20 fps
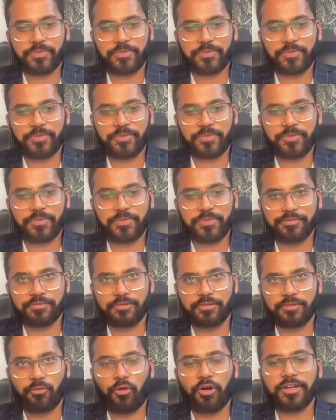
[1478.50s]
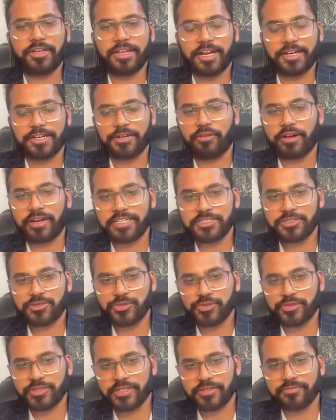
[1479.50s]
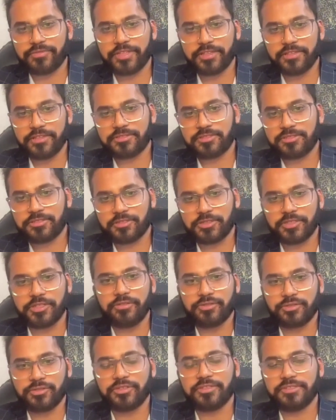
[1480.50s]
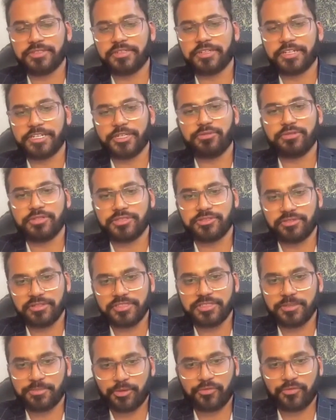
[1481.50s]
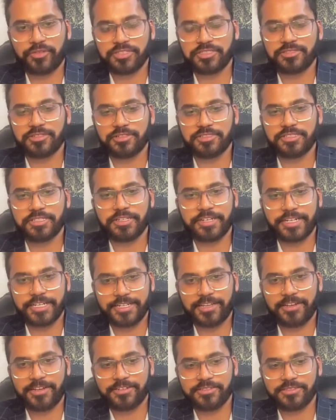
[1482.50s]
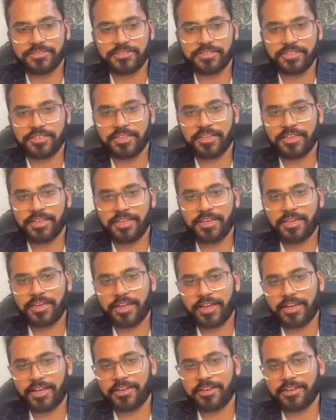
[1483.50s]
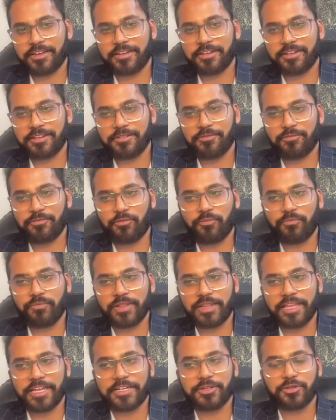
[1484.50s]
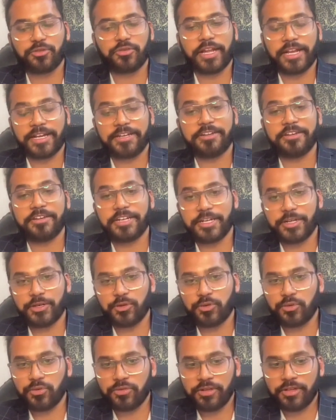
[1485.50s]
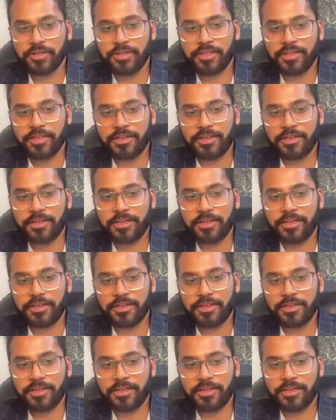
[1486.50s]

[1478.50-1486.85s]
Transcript: So, sir, what advice do you give to the individuals, the professionals in retail industry, and like to enter into